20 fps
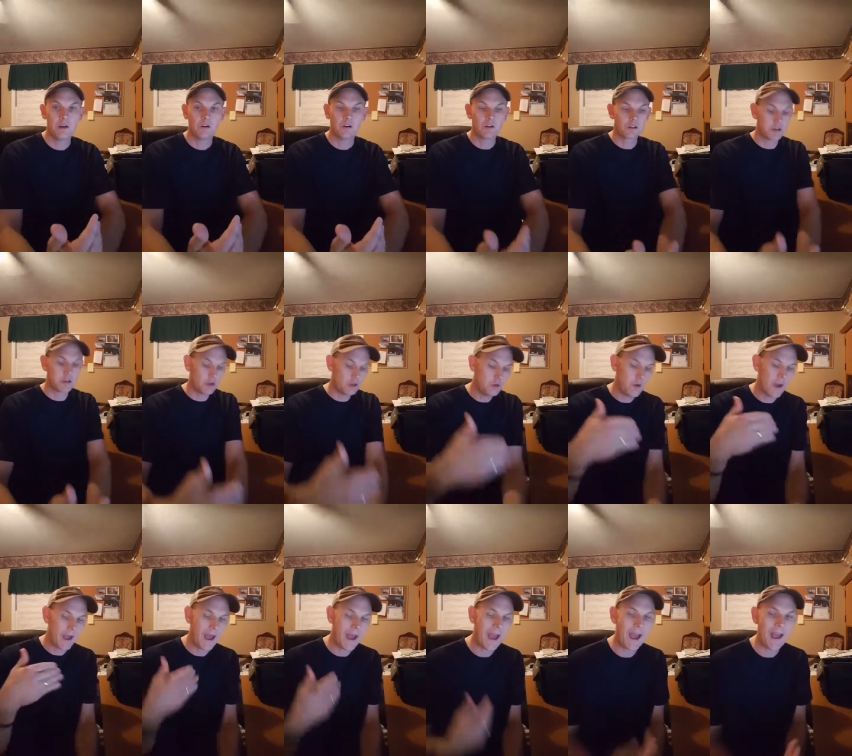So you
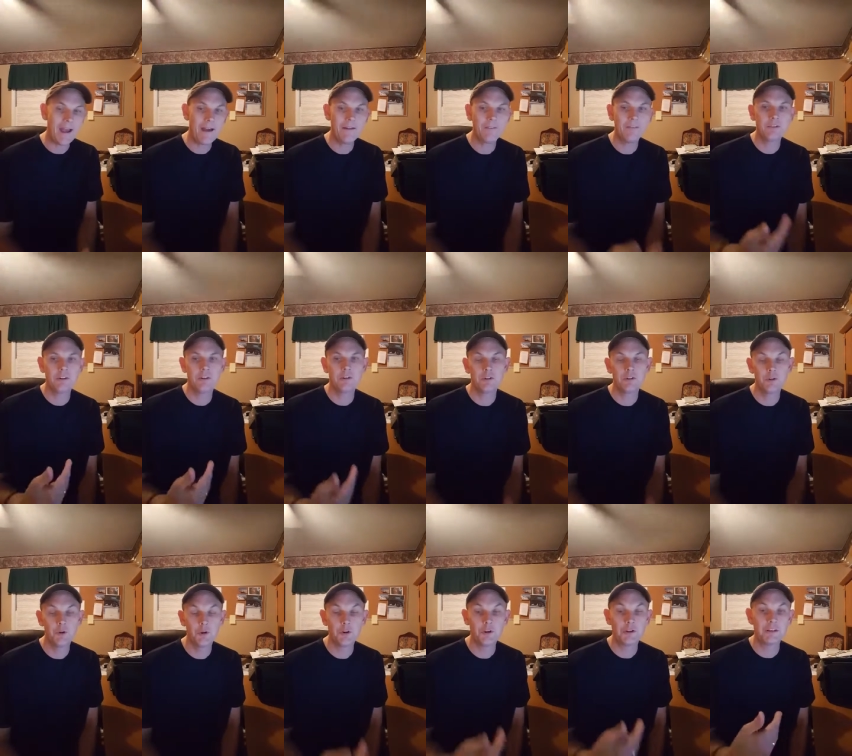have to do
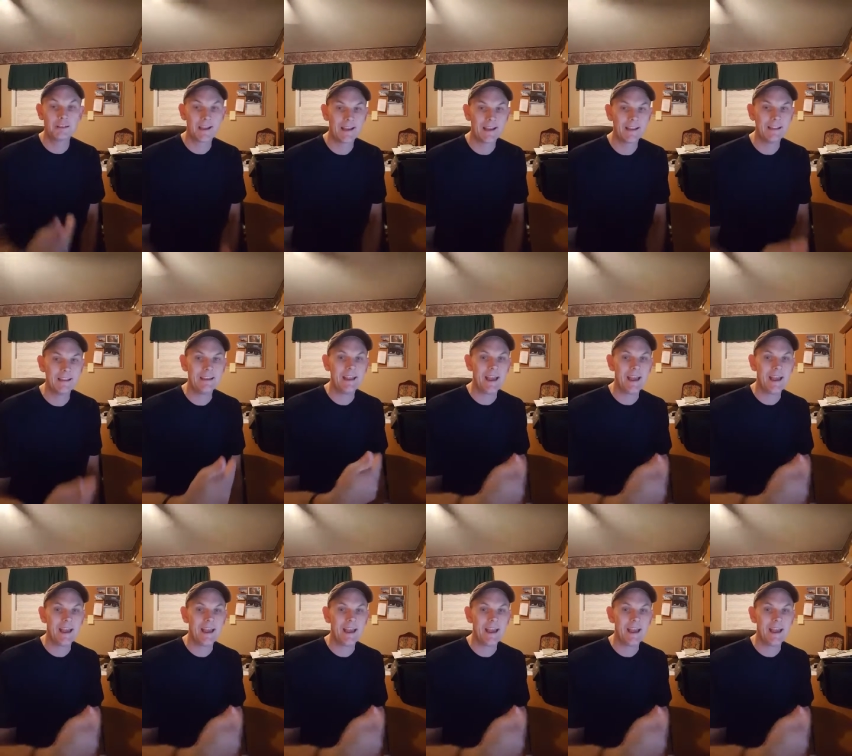your daily